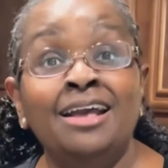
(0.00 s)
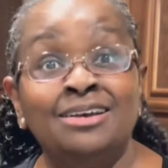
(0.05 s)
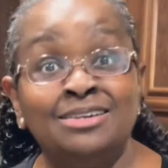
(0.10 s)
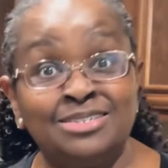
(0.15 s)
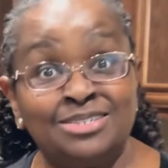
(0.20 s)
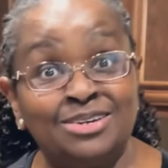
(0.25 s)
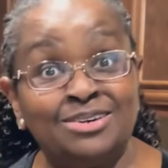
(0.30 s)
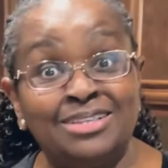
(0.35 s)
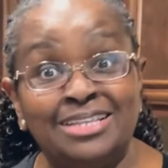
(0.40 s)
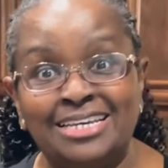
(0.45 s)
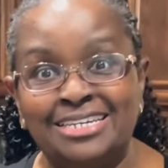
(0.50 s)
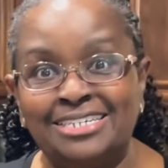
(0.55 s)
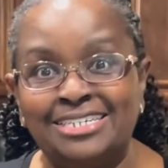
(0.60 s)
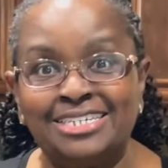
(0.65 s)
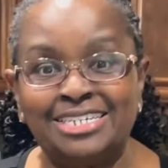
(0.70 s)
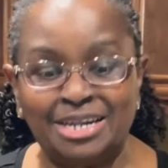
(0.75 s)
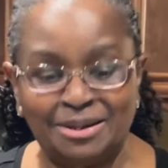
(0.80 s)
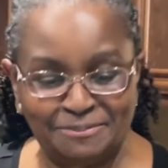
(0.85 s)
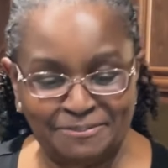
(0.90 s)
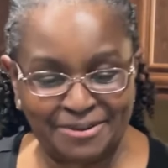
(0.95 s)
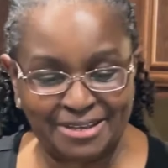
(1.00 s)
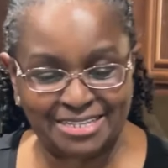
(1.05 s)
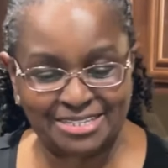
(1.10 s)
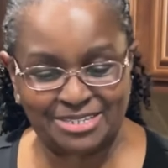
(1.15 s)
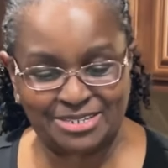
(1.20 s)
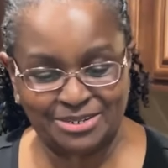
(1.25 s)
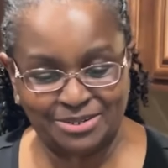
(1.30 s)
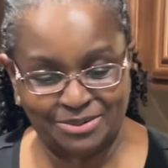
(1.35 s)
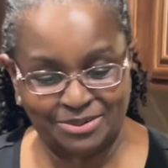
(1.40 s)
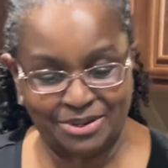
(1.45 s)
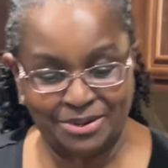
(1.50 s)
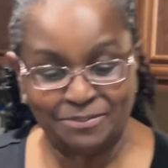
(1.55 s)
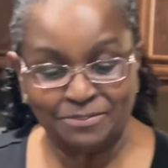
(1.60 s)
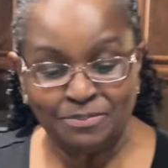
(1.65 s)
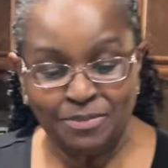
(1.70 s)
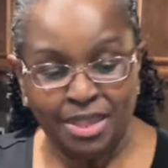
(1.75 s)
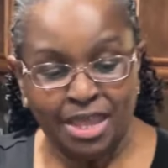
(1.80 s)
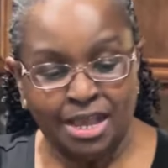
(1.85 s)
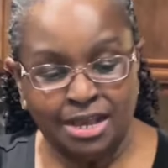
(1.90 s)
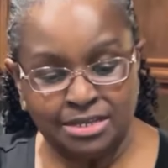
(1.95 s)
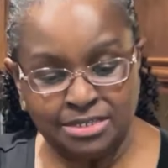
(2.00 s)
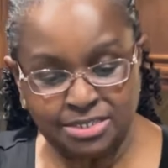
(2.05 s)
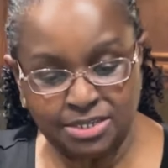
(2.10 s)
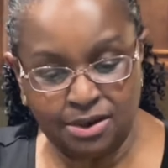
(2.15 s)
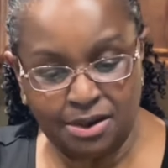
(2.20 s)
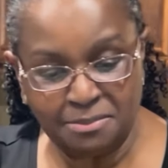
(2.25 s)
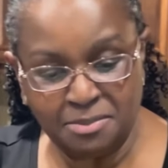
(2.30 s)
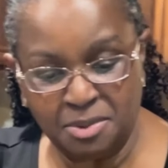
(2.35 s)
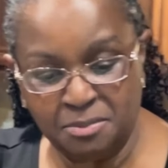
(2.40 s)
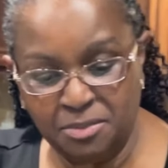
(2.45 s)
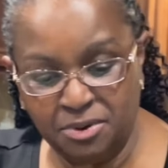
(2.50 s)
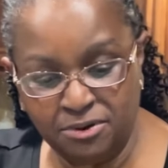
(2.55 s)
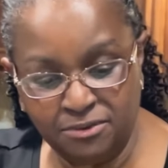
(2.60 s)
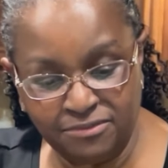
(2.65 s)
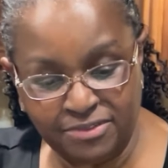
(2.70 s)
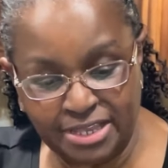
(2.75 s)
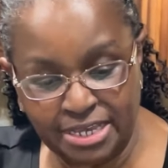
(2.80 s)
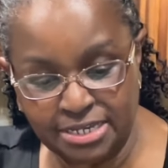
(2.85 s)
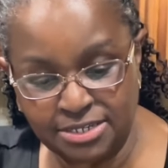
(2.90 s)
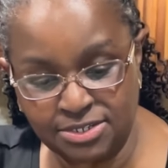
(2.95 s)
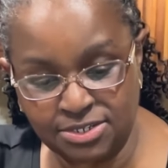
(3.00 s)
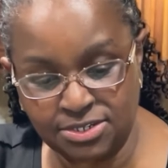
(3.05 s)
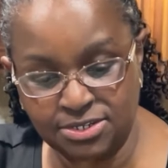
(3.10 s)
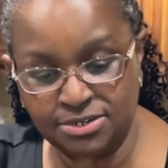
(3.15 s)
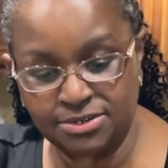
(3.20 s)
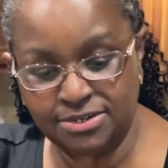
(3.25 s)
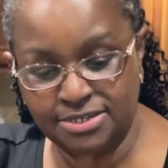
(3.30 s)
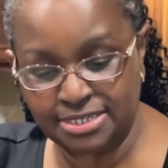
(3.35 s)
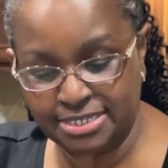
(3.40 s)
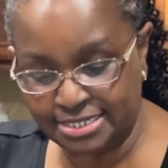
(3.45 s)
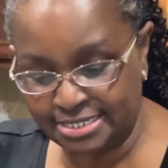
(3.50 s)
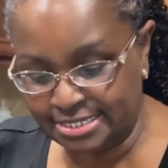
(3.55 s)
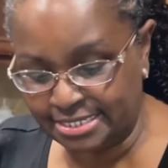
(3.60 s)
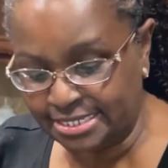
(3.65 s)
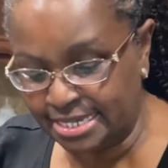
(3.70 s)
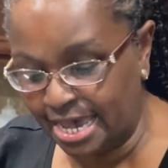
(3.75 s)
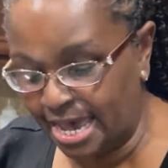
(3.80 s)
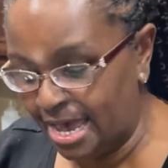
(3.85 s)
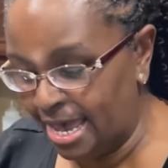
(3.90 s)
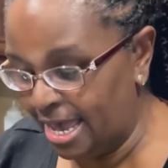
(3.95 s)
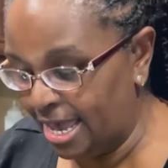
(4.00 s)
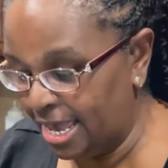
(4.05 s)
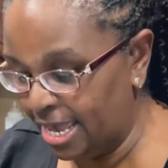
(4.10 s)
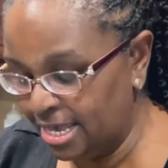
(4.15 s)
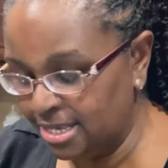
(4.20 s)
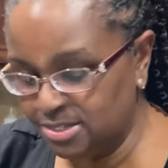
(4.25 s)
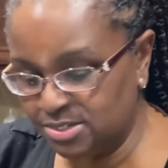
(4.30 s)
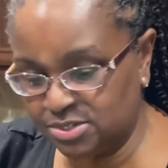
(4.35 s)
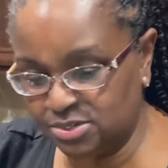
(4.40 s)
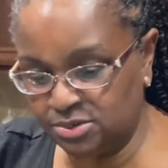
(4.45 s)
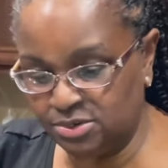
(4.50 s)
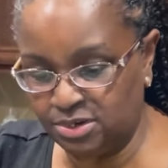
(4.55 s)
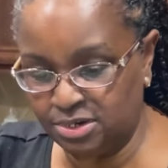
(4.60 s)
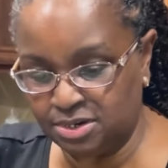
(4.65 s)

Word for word: So let's jump into it. So I'm gonna move these to the side so you